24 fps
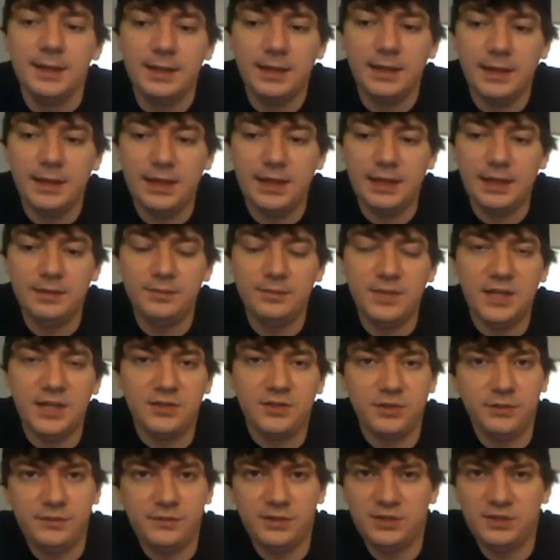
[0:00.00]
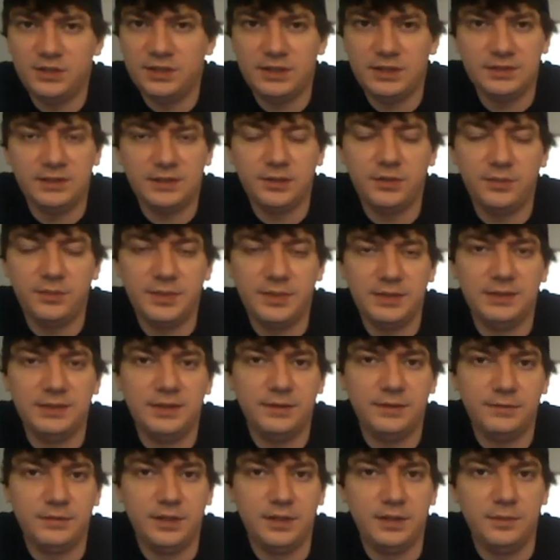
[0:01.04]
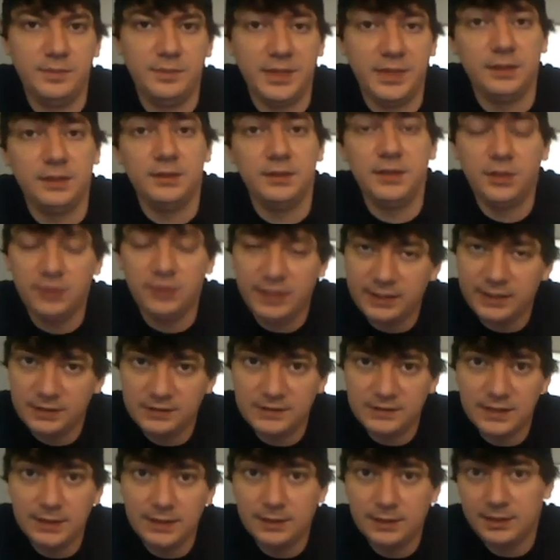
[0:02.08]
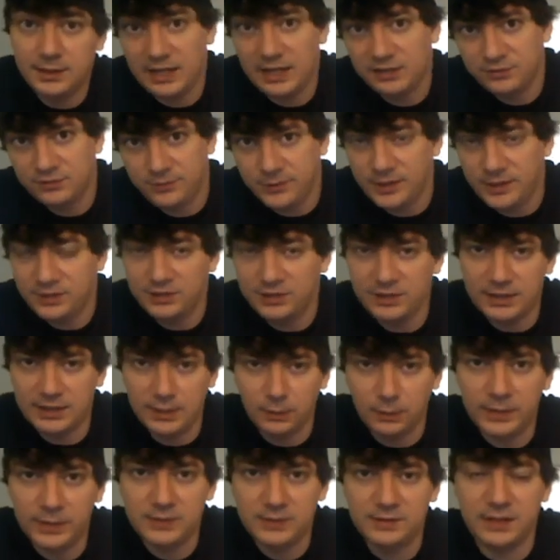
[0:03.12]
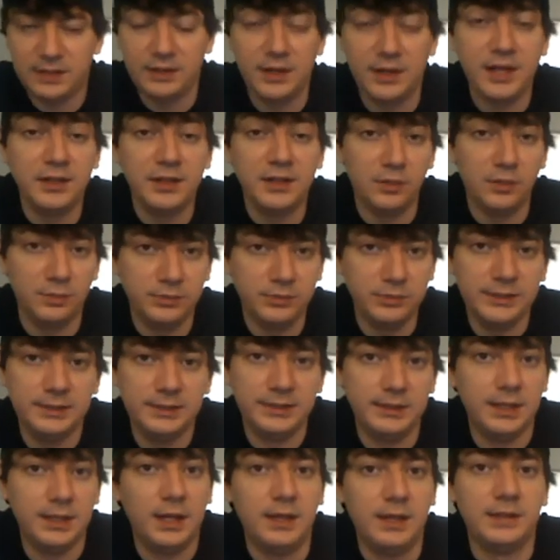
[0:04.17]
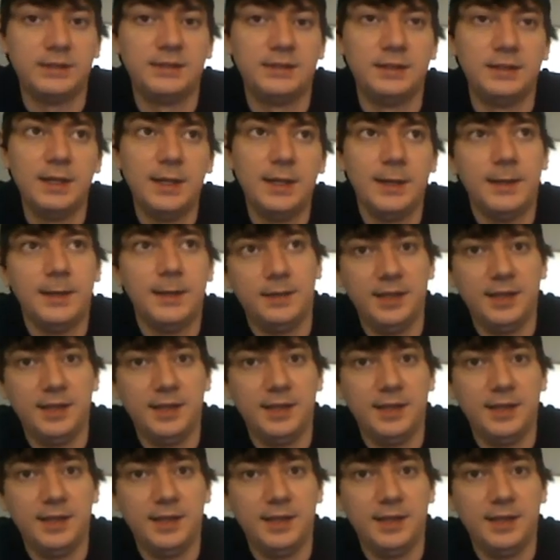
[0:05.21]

and in Metroid Fusion it's a little bit different. But like I said, the exploration elements are not completely lost. The